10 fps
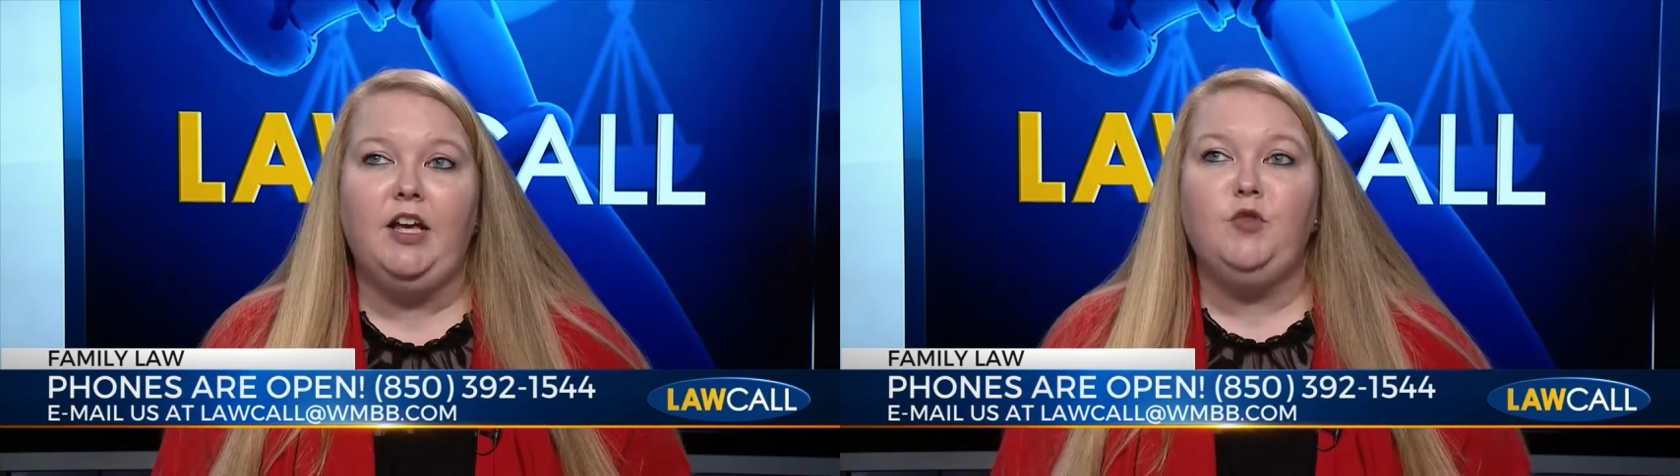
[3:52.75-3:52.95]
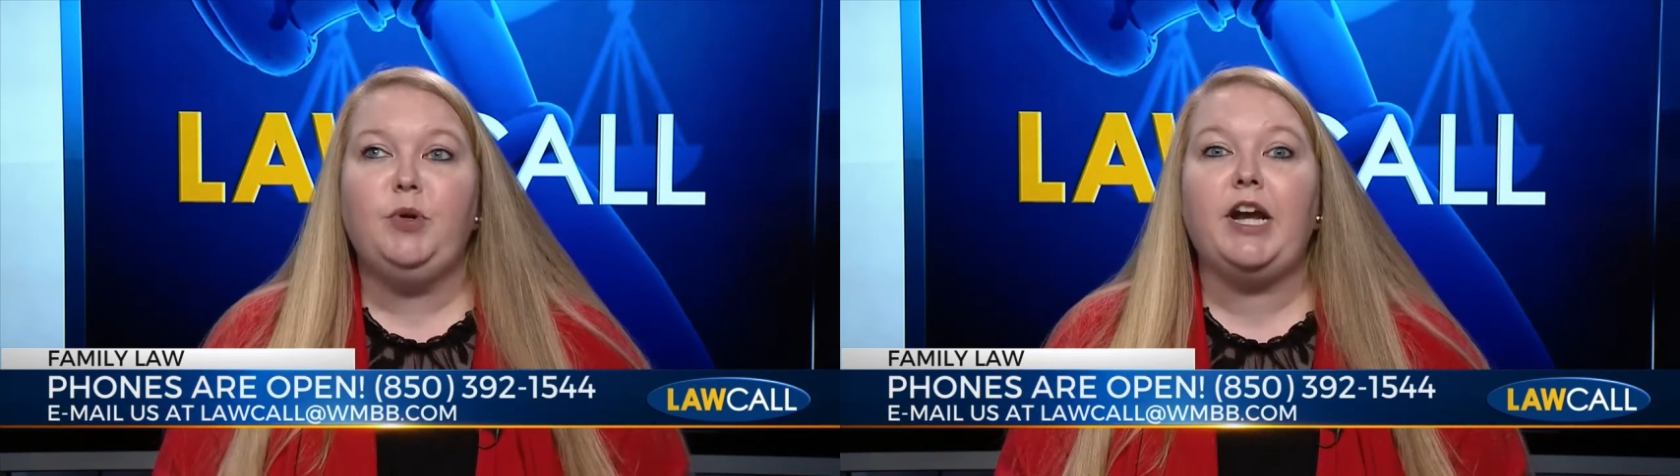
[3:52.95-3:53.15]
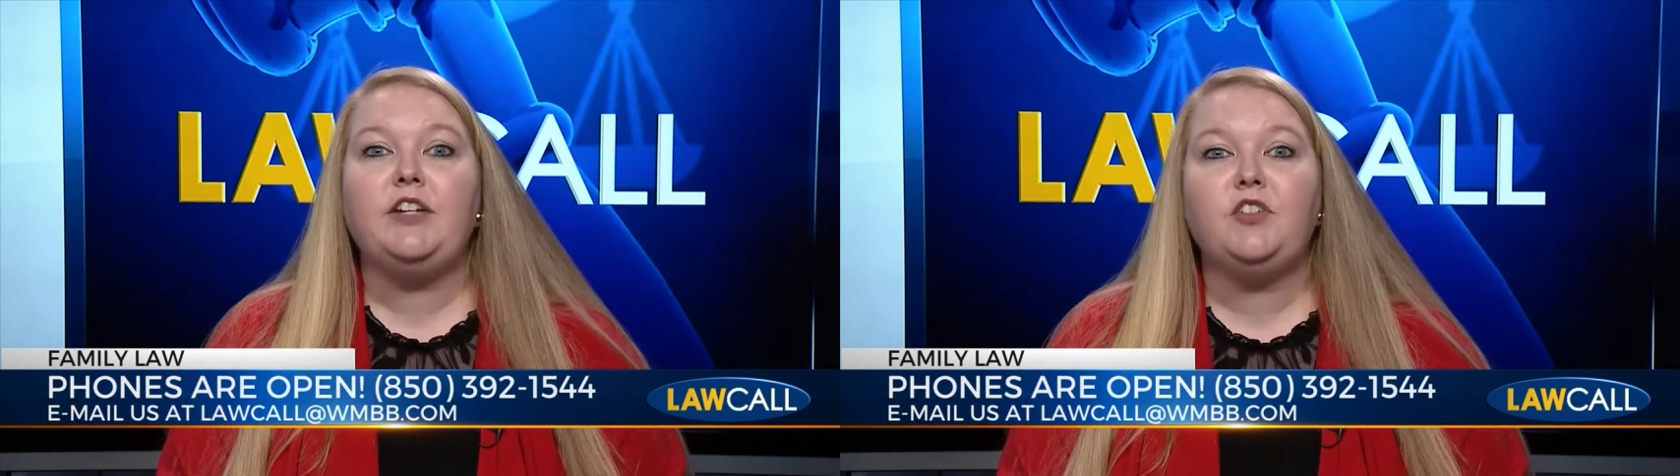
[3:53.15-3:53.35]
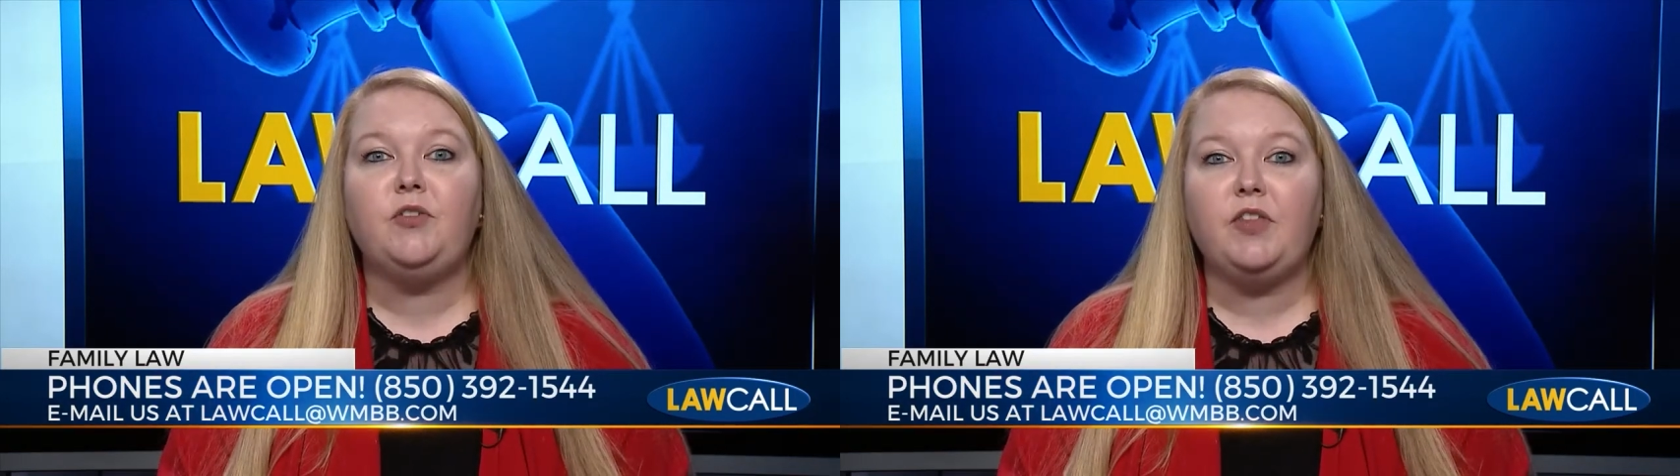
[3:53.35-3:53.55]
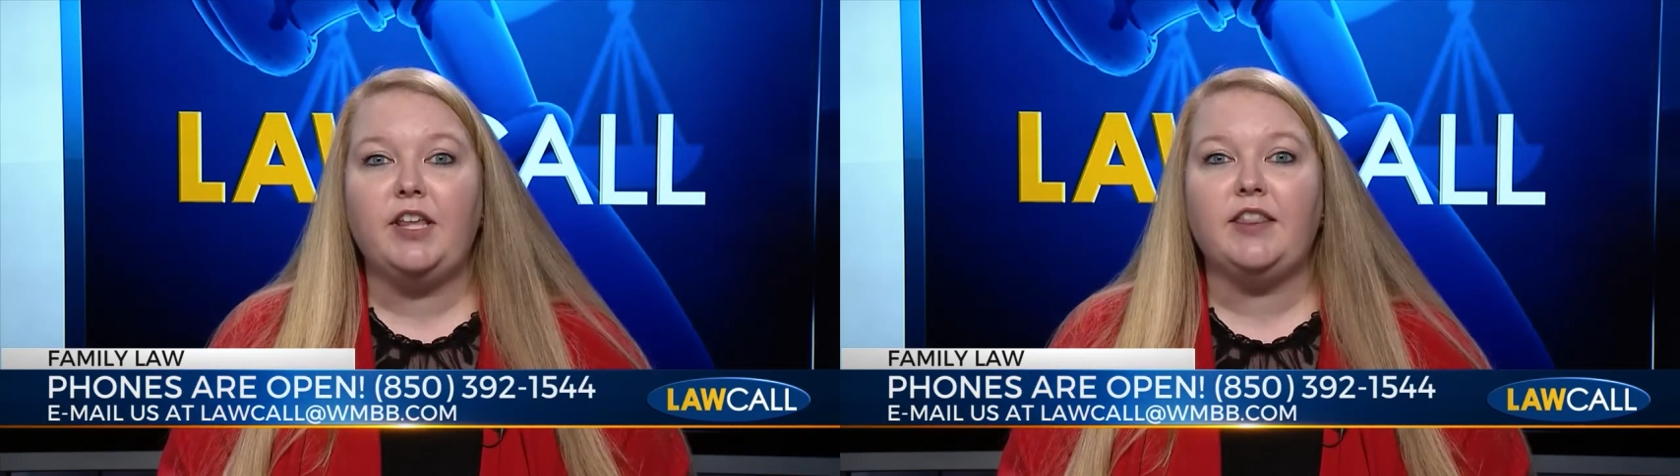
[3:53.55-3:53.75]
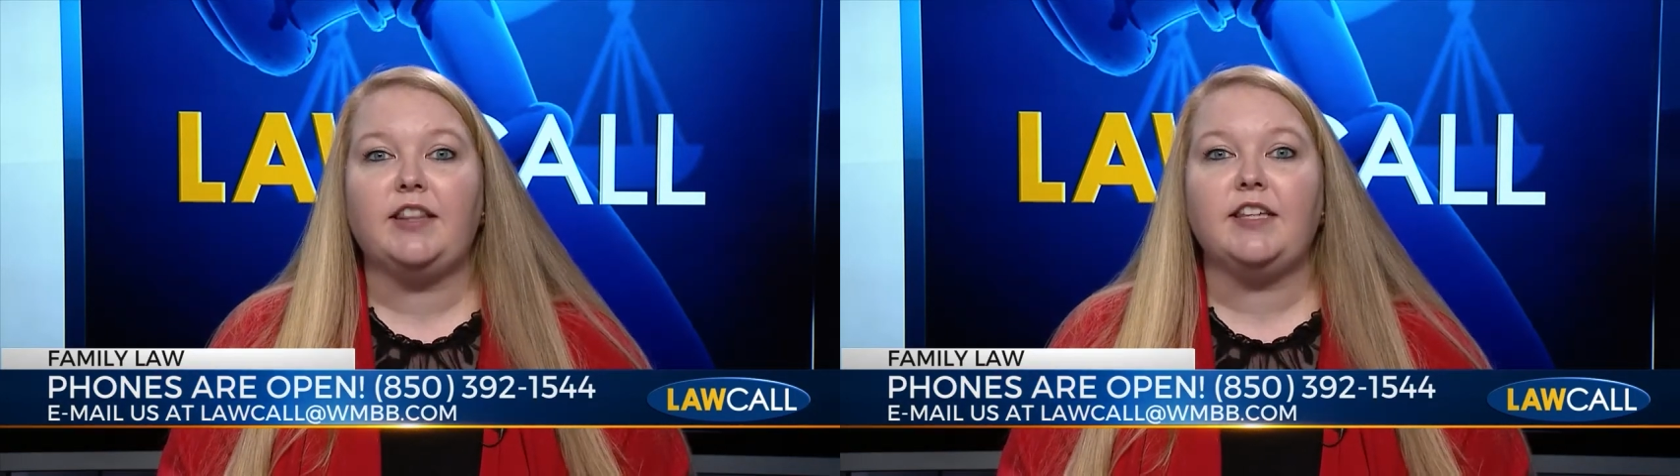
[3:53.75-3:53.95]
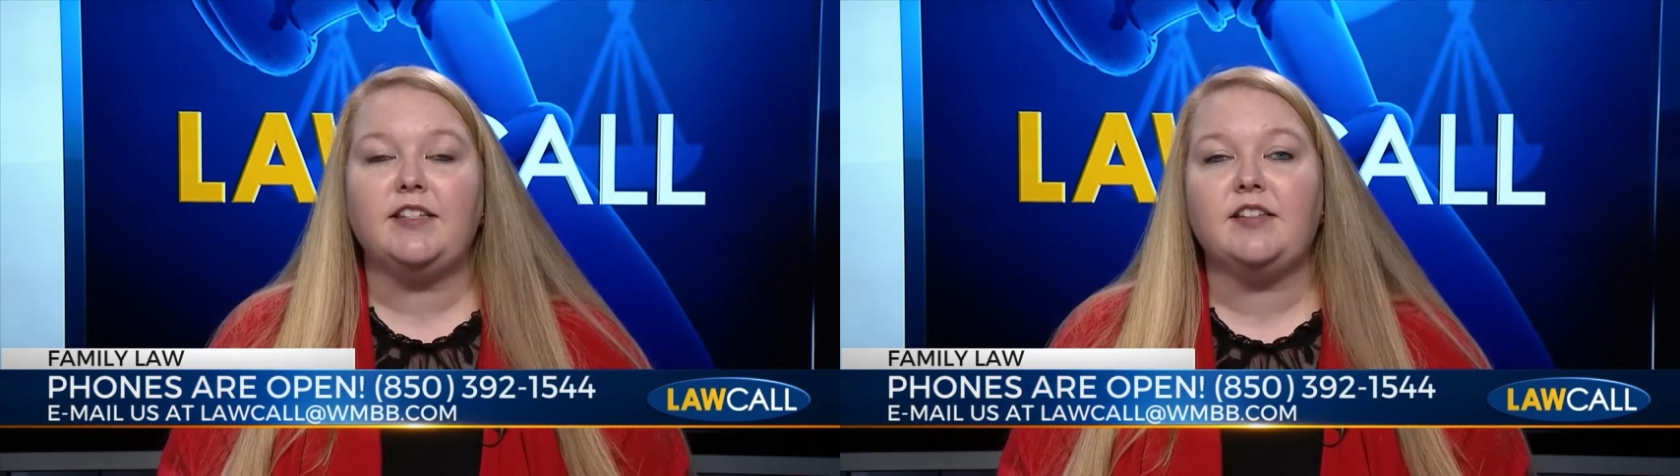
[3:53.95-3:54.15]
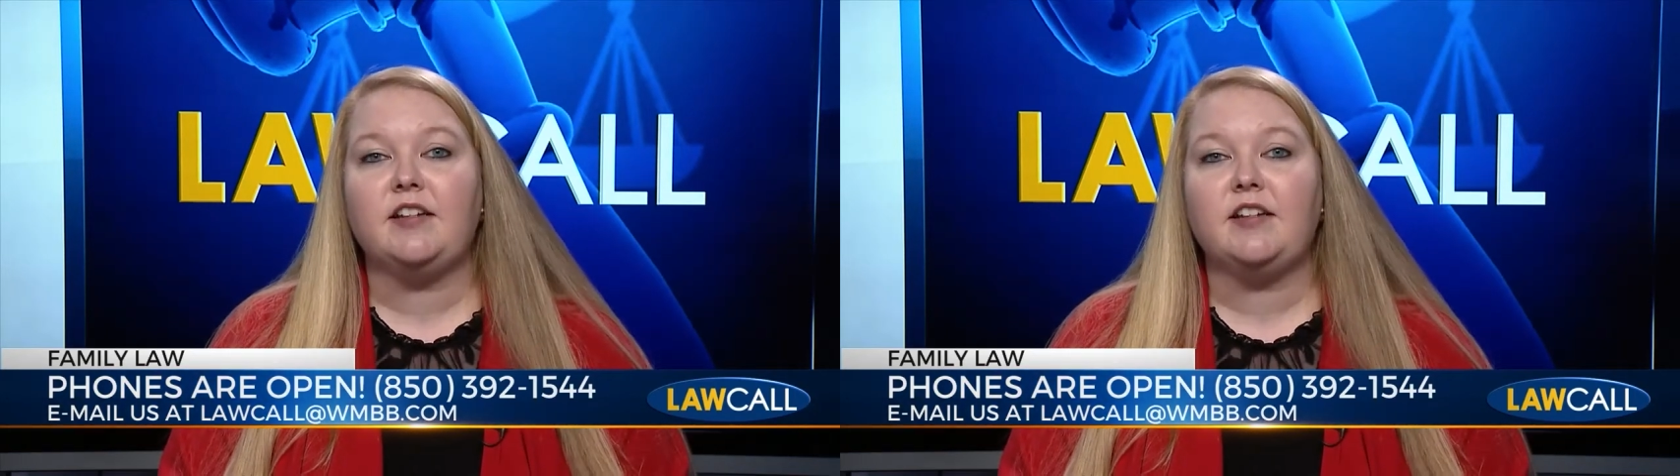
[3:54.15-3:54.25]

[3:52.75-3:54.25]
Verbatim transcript: But I do think that this is a